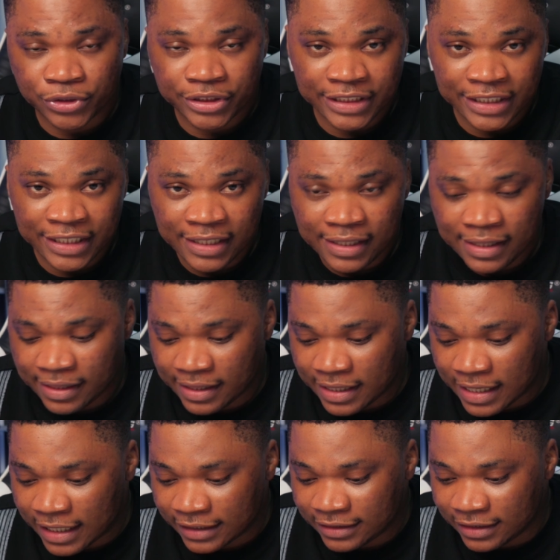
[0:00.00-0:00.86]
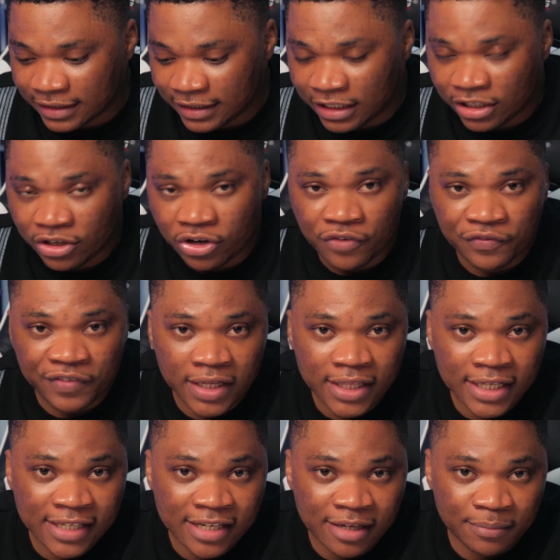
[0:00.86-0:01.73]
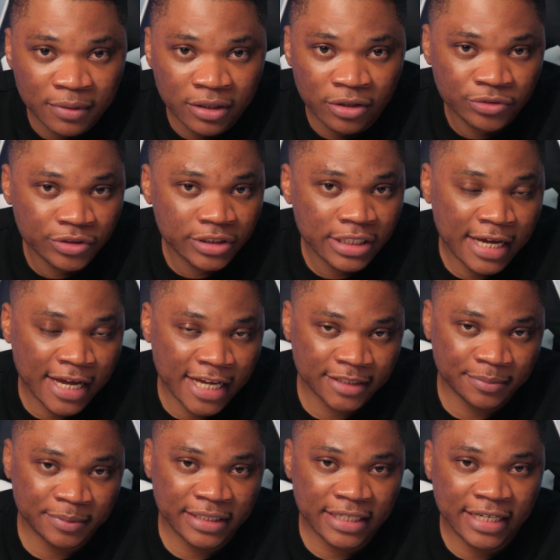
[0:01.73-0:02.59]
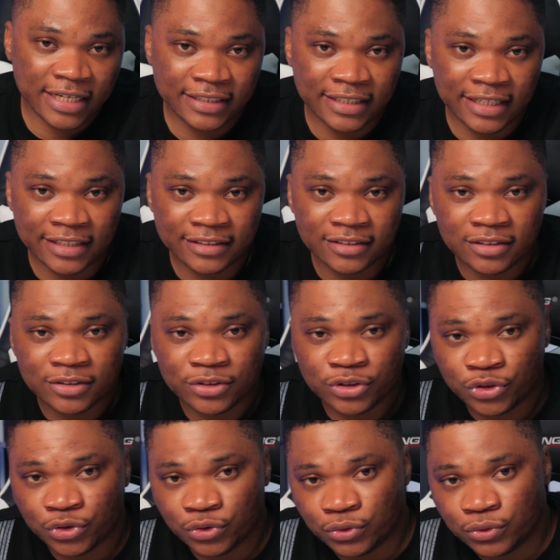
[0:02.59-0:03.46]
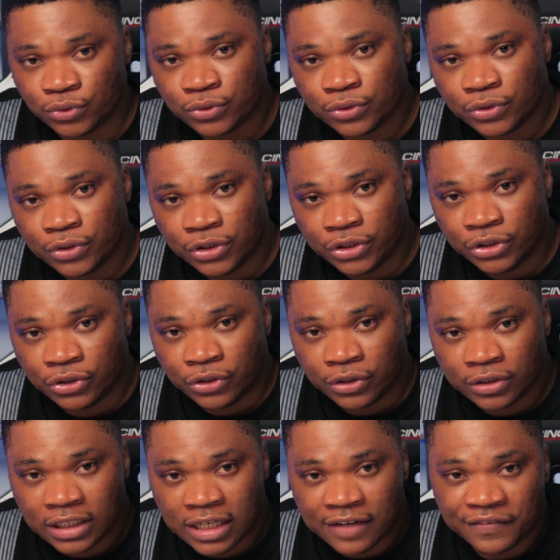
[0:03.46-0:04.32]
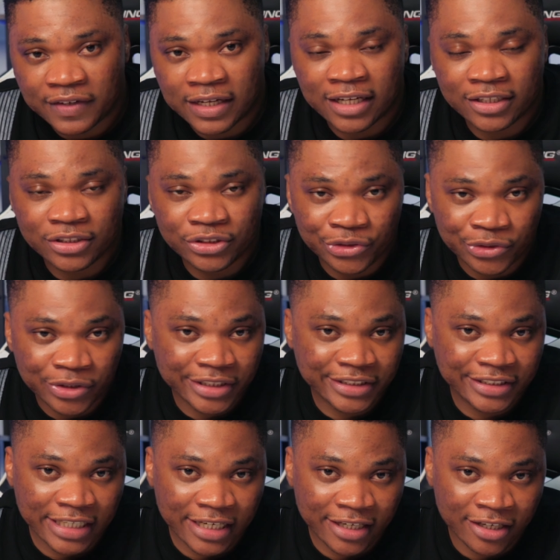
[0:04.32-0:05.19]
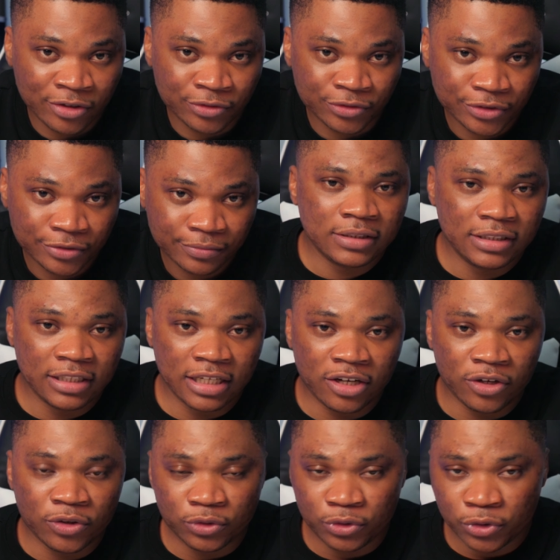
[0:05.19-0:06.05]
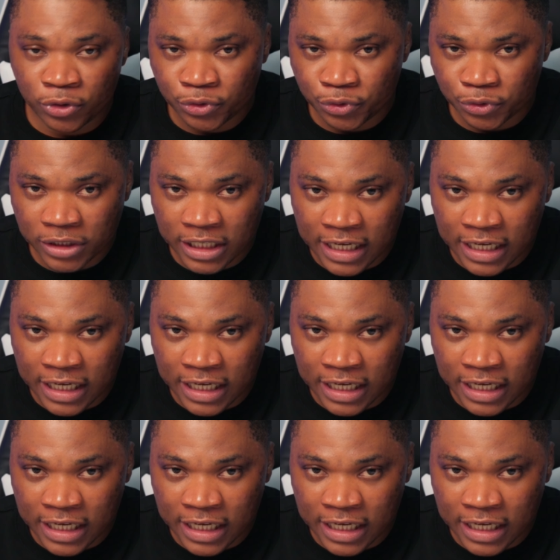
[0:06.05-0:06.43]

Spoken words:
see that the converted amount has been added to your Clever USD account. Now go to